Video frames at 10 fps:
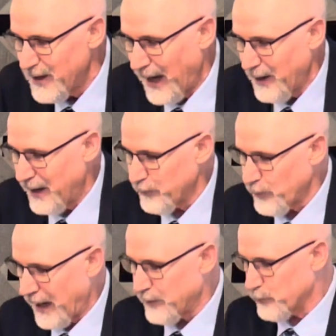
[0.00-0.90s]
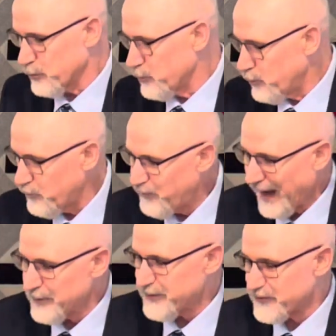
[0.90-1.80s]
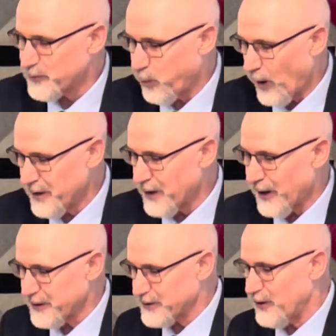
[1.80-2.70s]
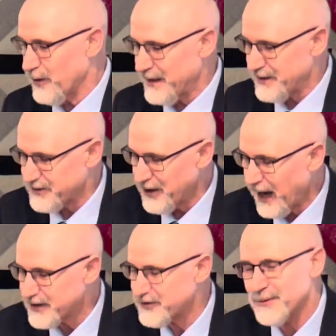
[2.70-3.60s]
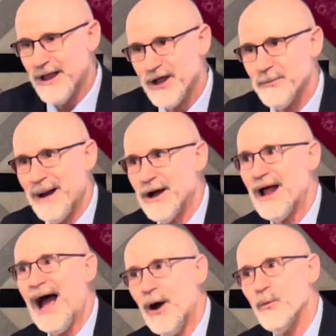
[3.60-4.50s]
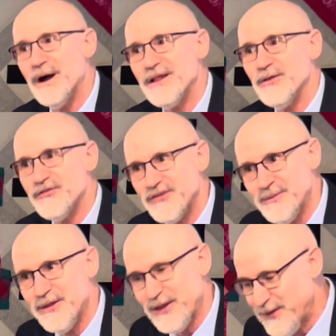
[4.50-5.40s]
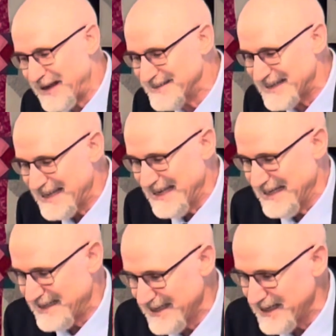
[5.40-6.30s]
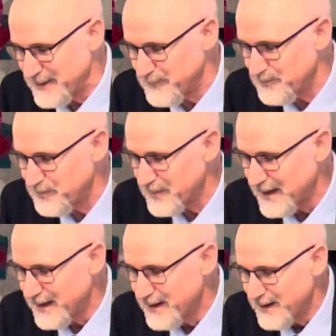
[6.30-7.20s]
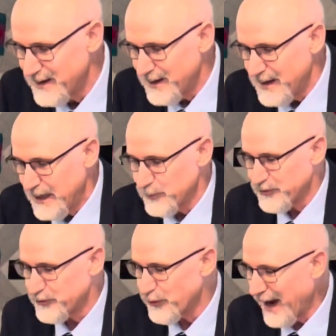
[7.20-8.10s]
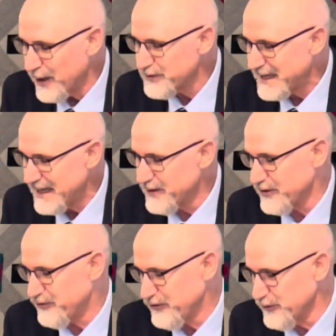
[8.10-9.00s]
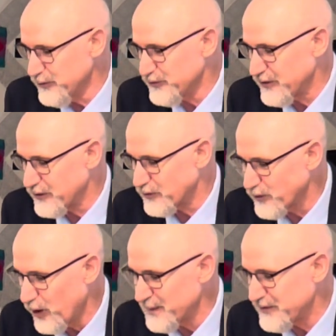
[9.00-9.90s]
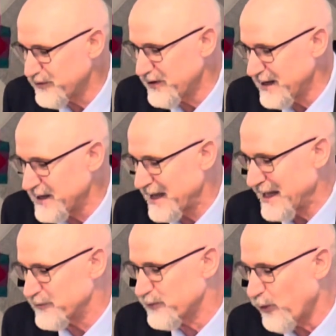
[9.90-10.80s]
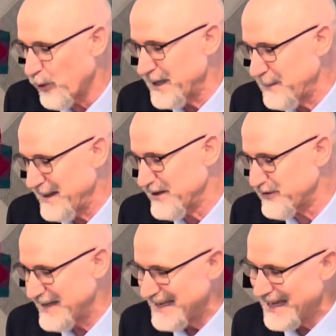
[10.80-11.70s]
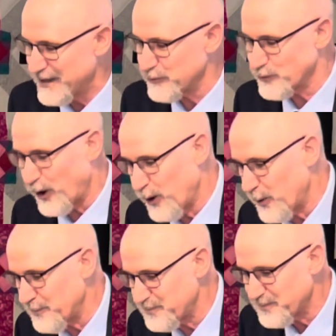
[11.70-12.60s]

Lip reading: I found this one article and talked a lot about some of the things that he did. He was crowned king of the Jews in the Roman Senate in 40 BC in Rome.